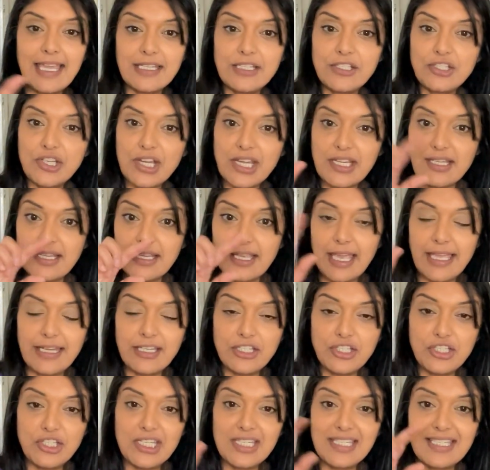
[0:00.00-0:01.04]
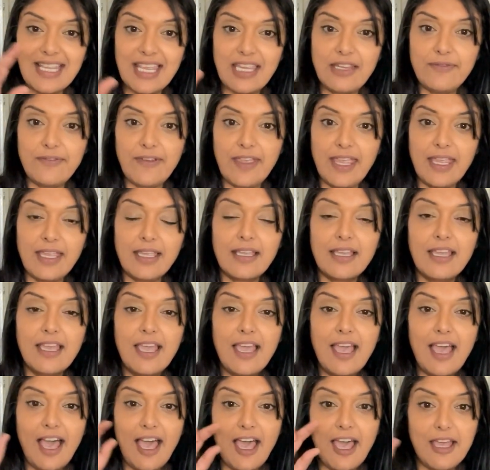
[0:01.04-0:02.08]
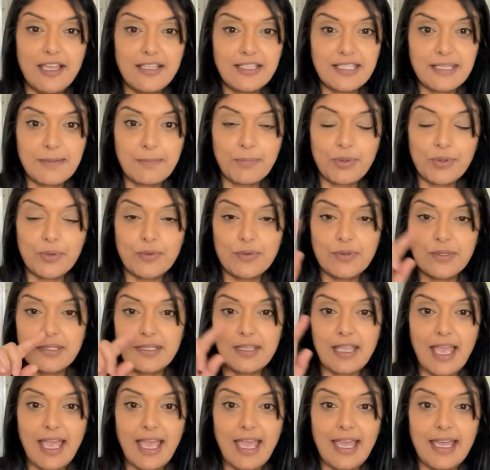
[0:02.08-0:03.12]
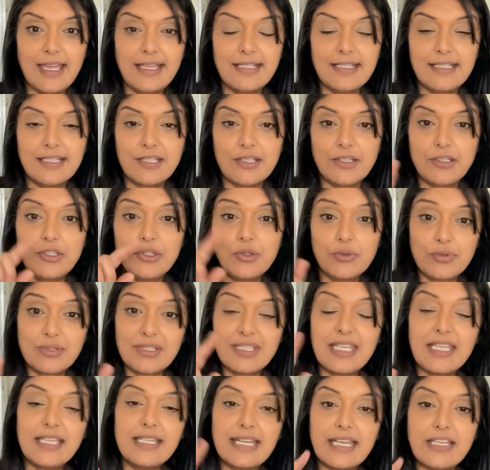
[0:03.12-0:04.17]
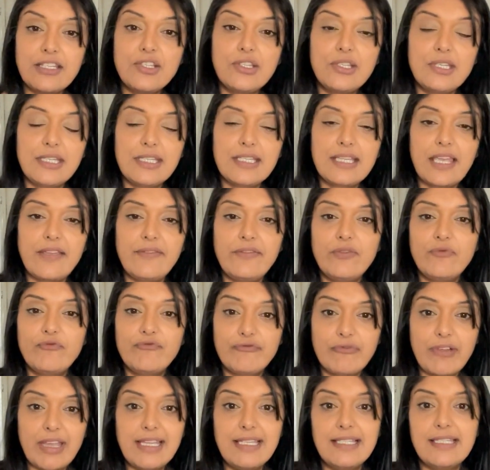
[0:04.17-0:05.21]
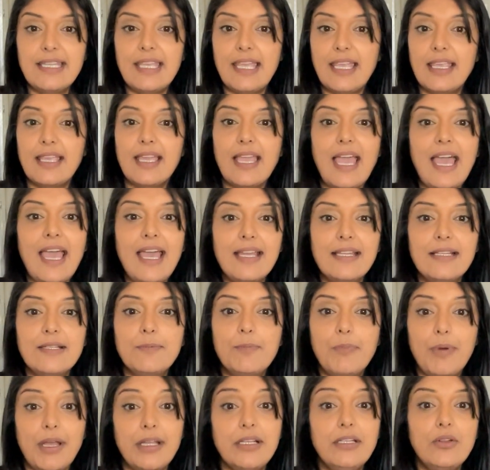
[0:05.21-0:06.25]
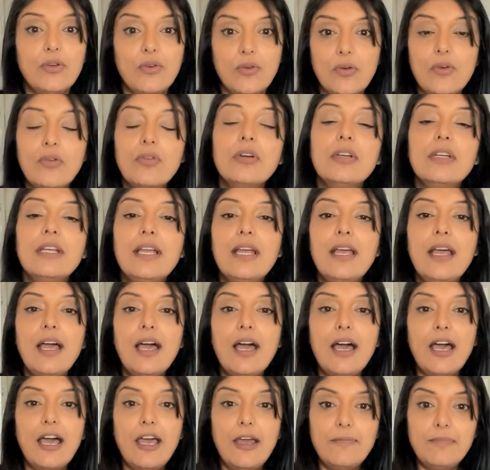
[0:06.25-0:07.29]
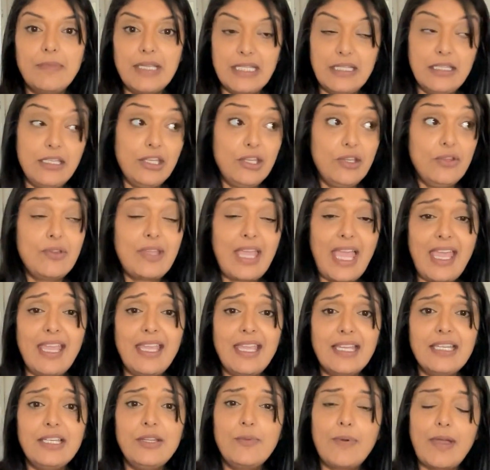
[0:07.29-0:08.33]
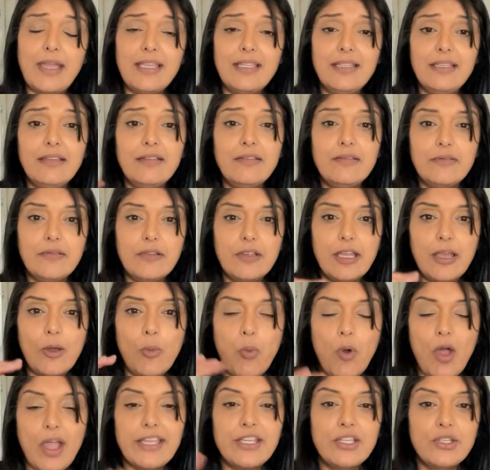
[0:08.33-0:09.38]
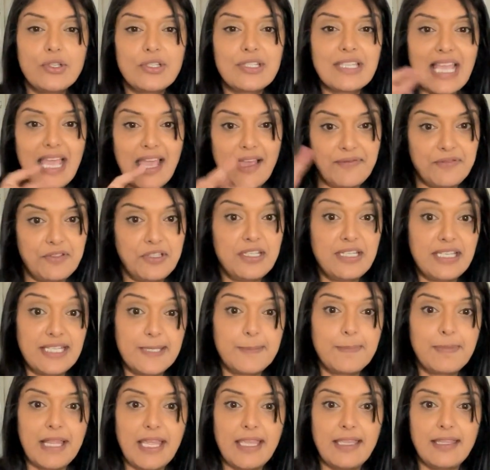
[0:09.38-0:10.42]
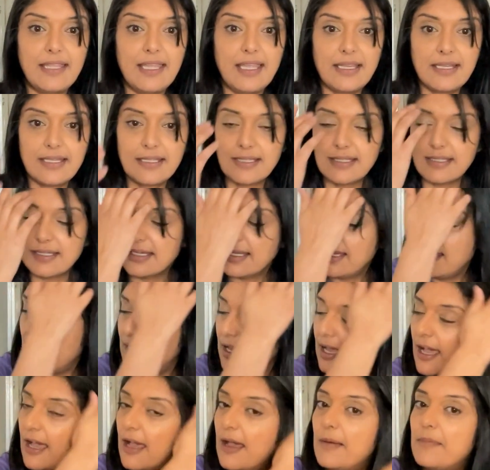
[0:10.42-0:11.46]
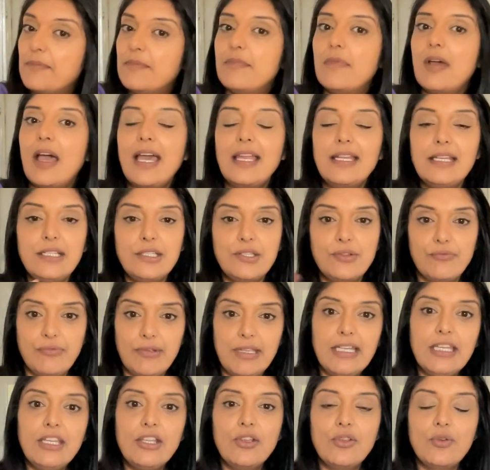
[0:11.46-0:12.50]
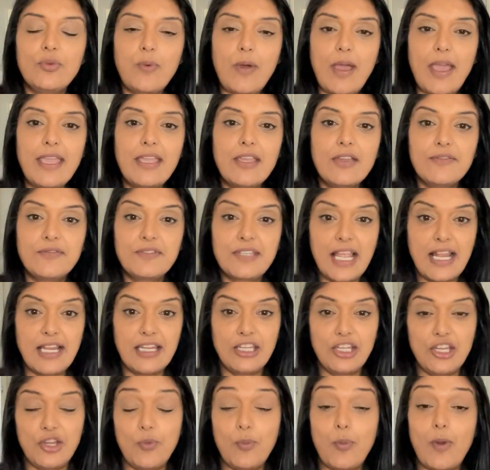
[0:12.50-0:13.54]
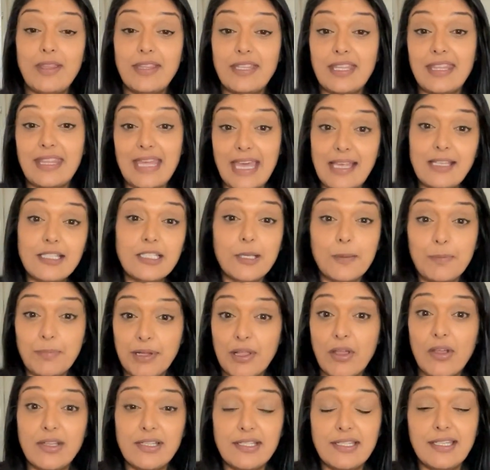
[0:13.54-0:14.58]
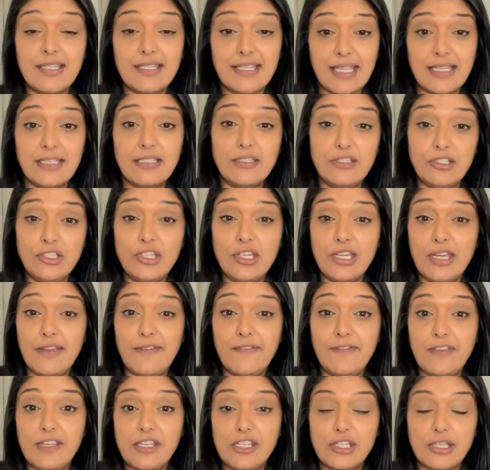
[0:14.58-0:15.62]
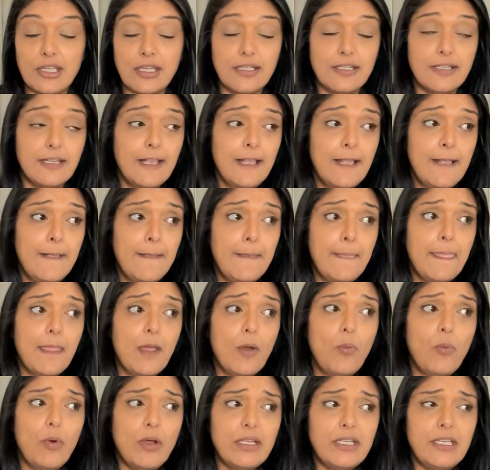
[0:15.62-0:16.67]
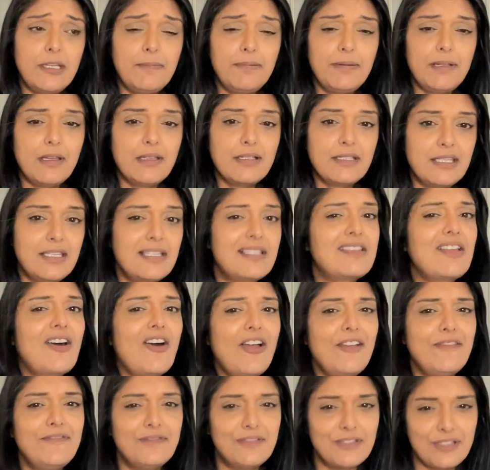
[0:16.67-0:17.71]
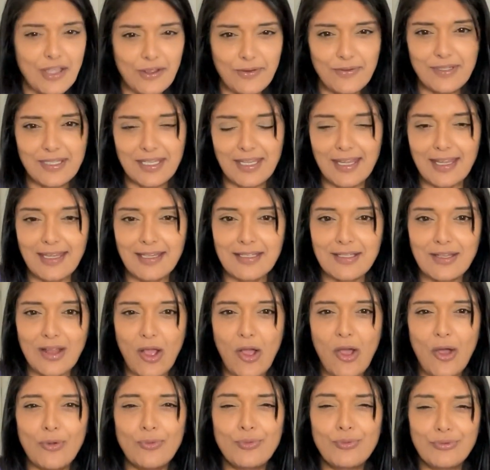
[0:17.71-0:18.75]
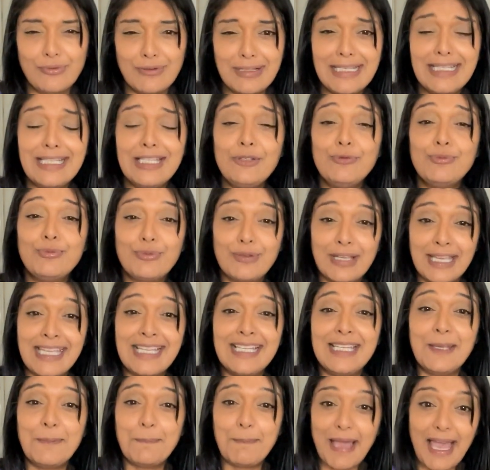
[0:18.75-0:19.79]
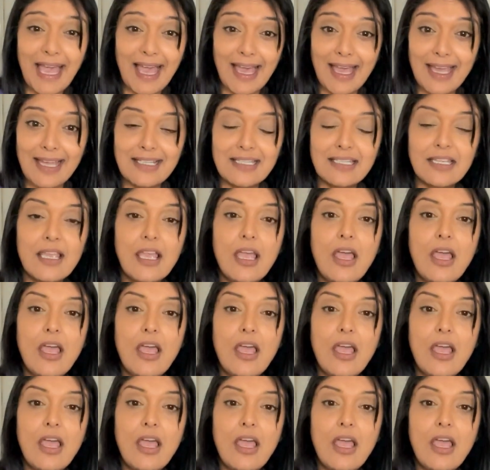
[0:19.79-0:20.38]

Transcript: energy saving symbols, and you'll see an energy saving rating. And by law, in the UK anyway, white goods have to display this. And it's a really good way of telling you whether that appliance is energy efficient. One of the appliances that I've noticed are really, really bad